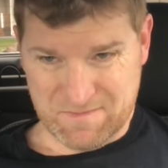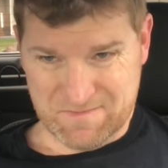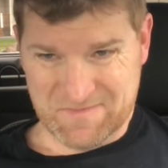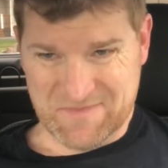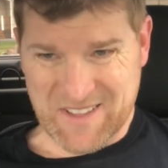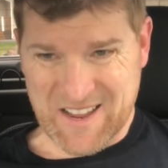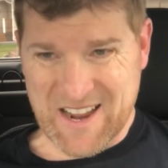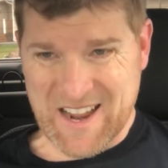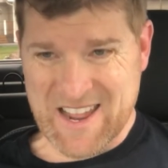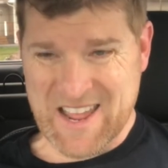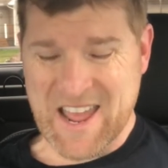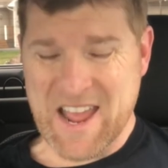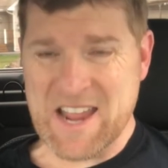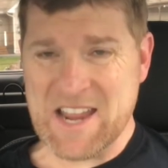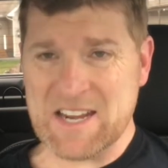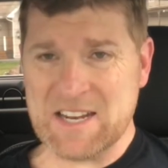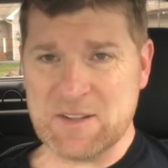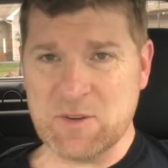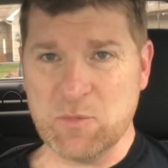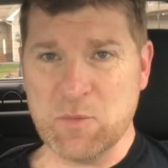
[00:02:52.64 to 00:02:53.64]
I
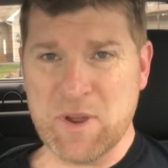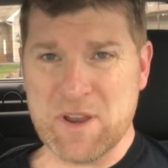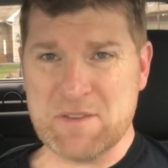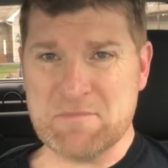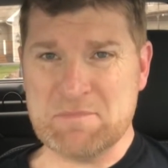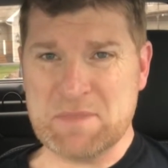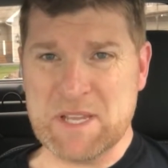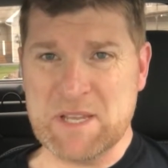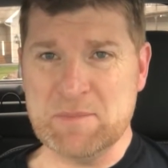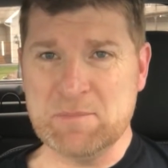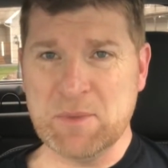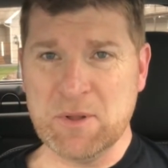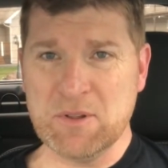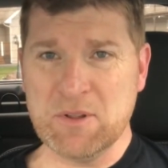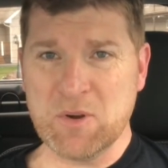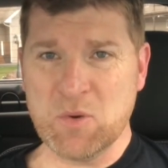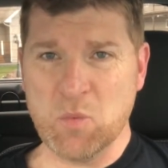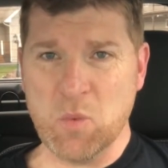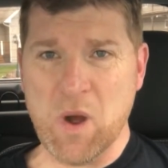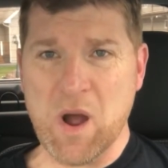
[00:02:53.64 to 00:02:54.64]
hate it when people
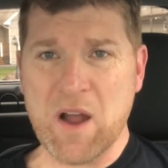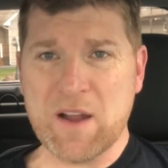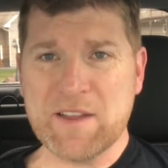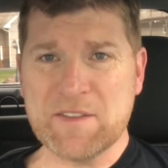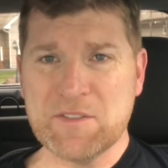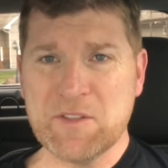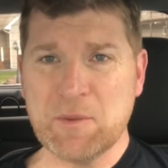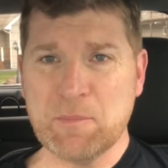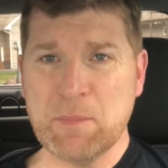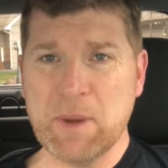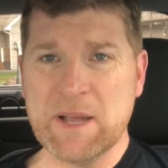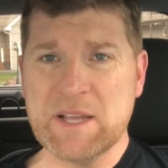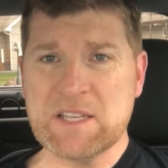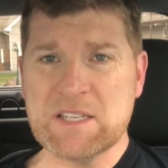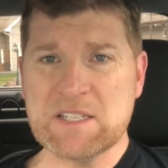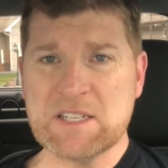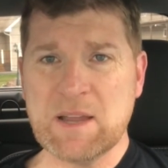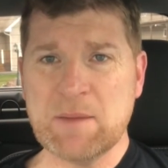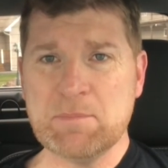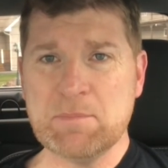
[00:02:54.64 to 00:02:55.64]
are walking their
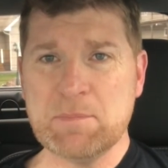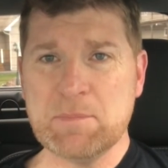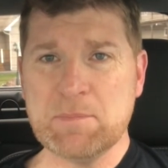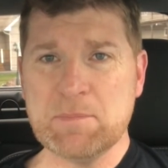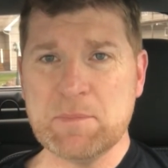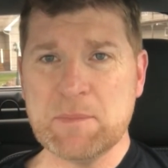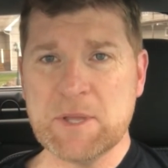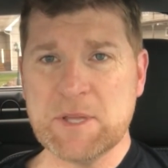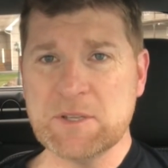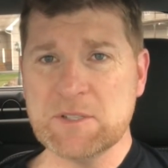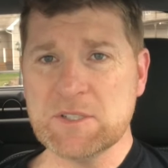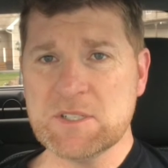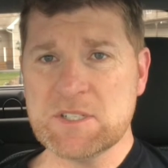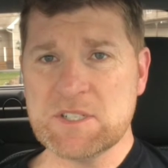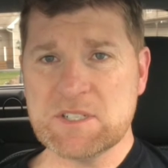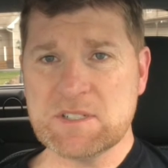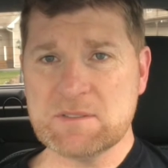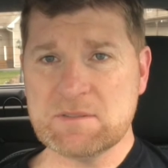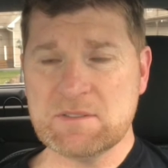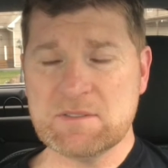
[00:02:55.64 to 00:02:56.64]
bikes up
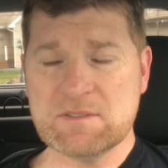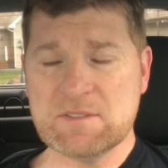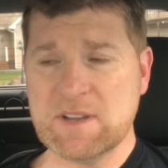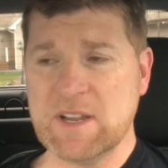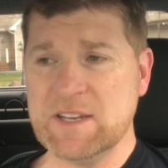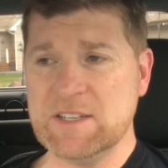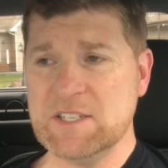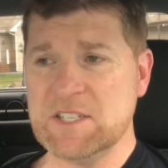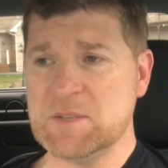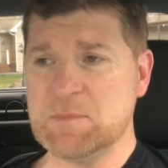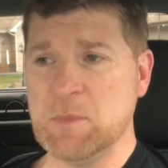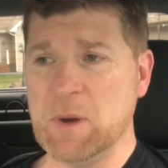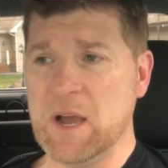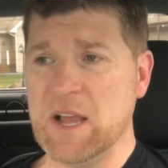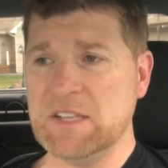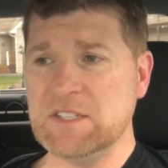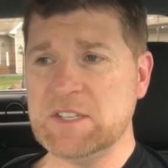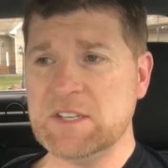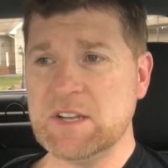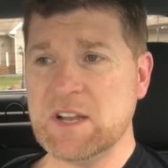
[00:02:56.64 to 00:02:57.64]
hills. I
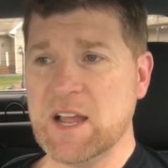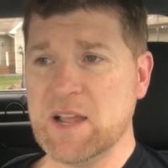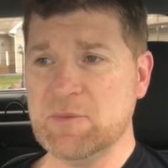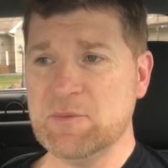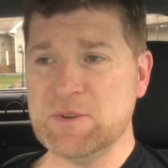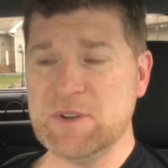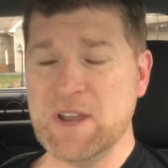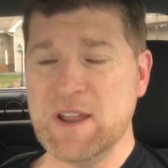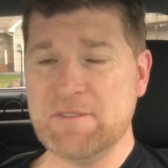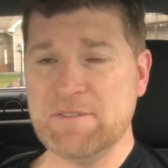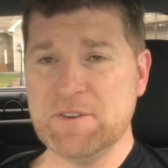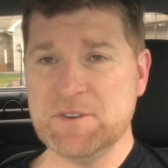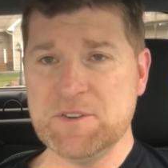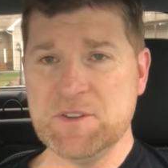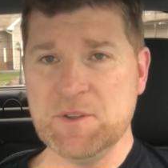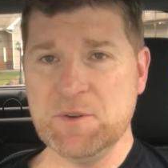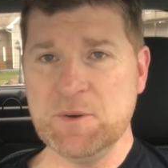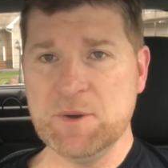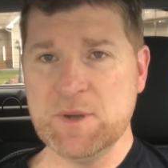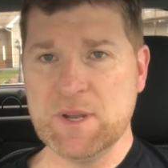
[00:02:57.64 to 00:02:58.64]
despise it. I would never
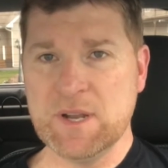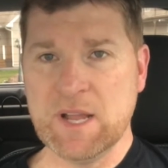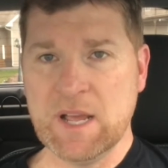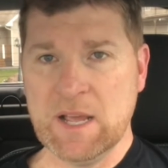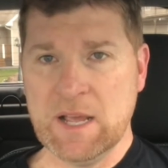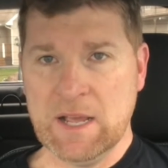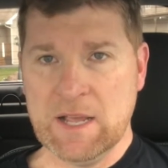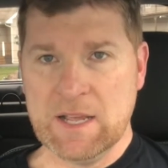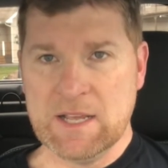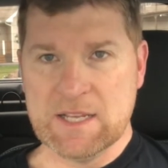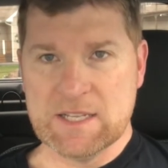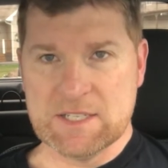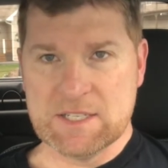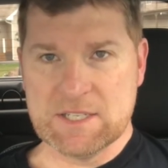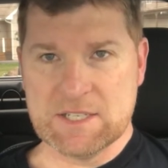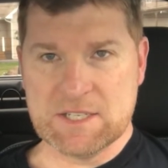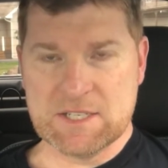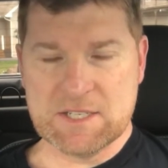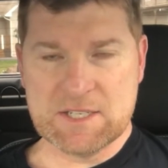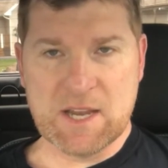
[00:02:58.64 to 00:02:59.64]
do it. It's
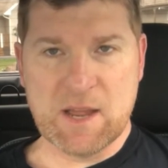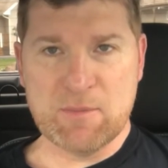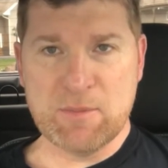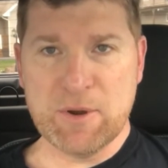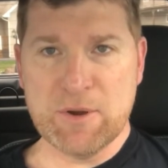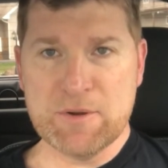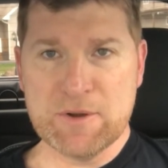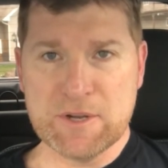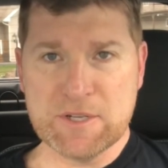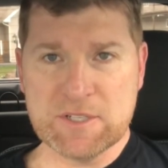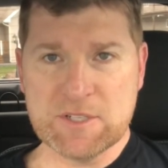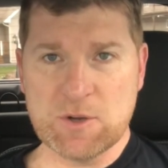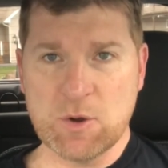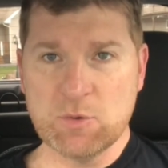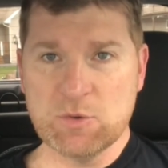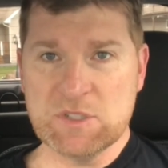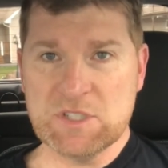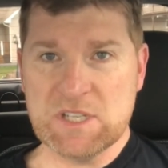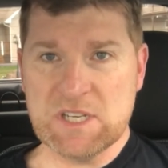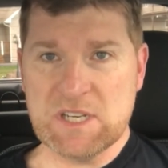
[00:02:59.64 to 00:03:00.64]
stubborn. It's
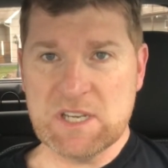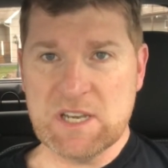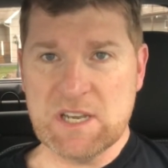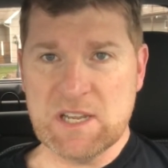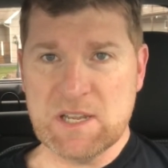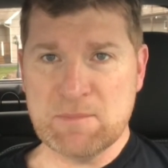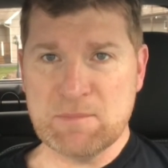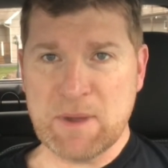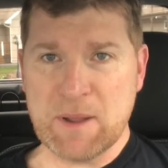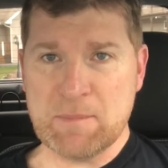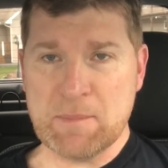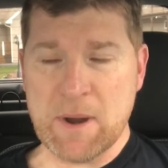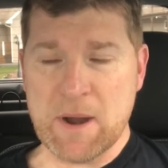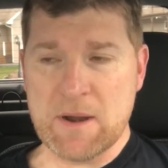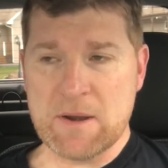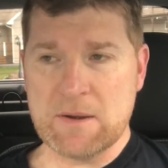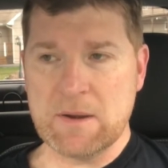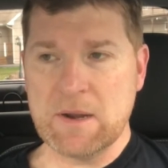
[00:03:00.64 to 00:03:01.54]
OCD in my part.